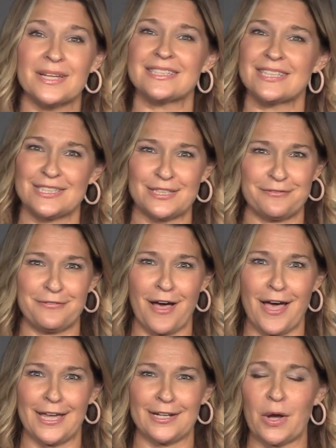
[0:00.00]
to
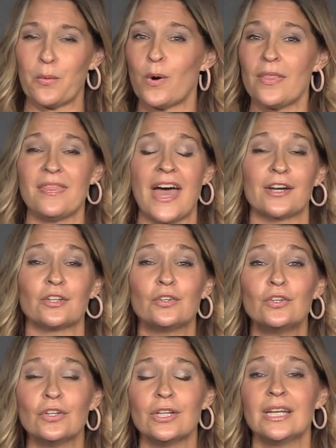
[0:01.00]
define what that
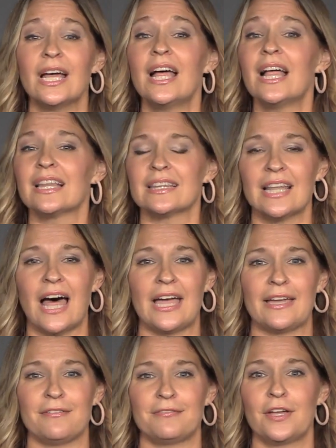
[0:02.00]
good
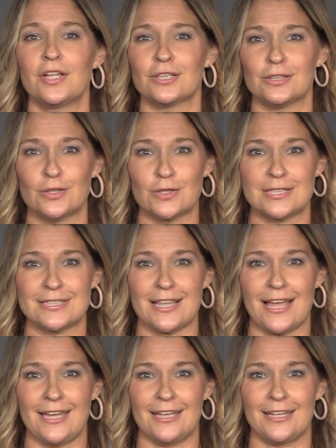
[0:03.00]
life looks
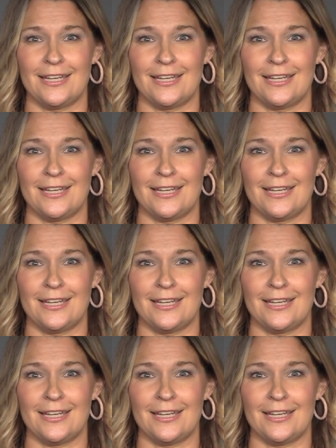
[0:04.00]
like.